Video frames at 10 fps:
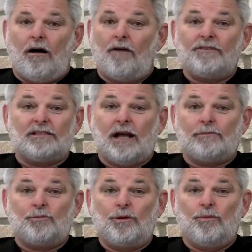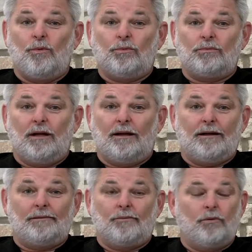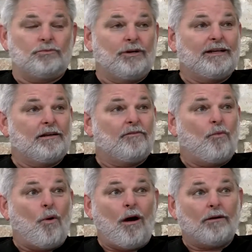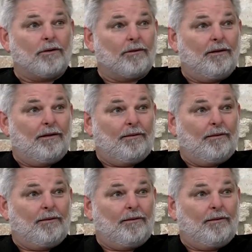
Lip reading: Oftentimes people won't drink enough water